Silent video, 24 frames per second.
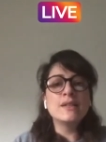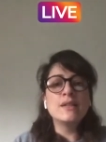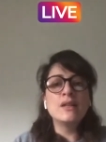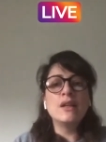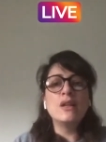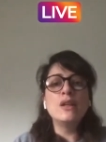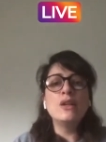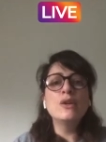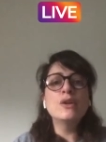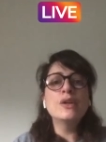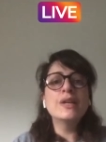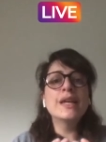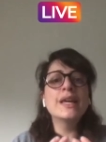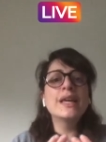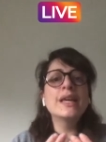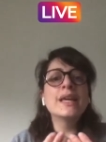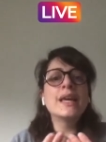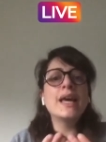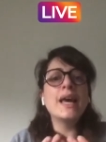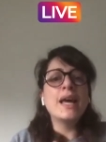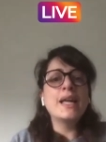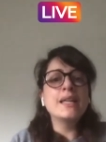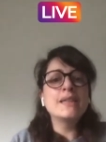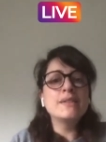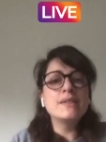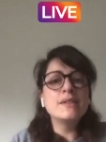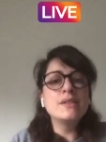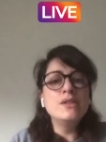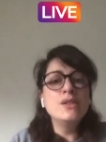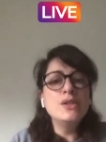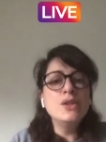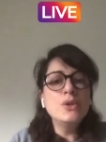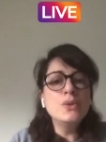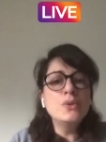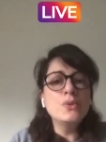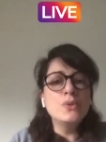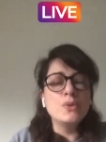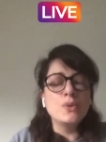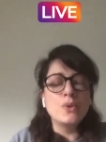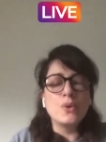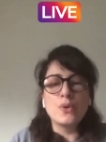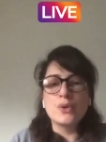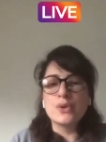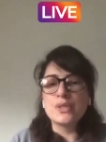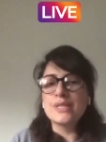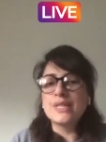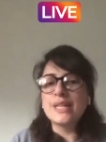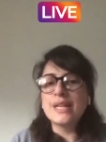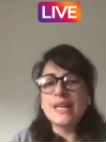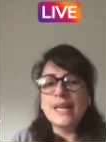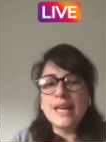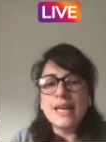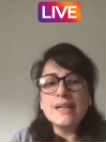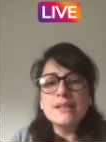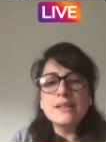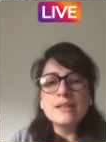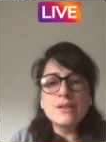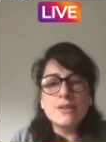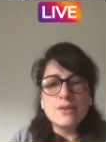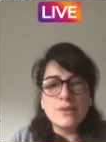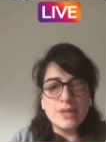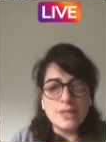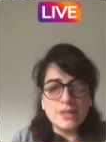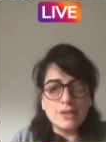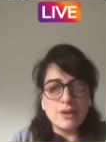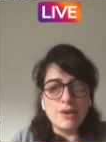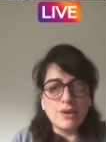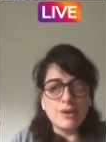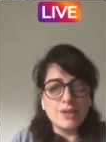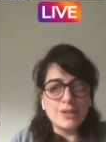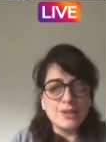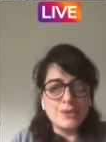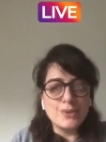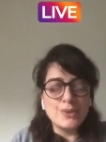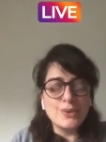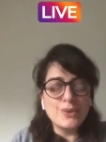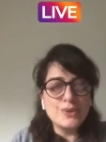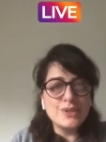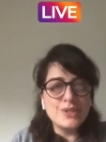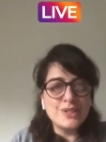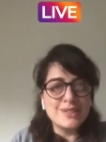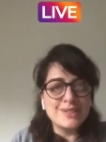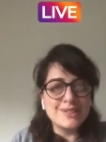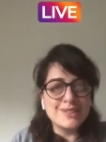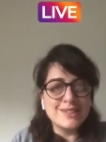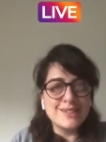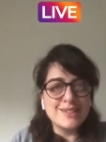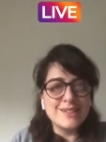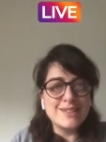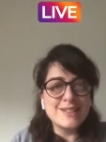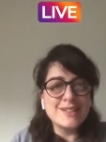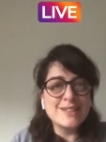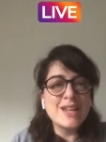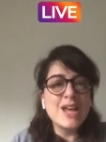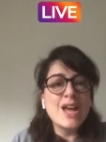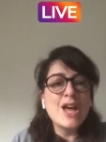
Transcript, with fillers: looking at new or secondary target audiences,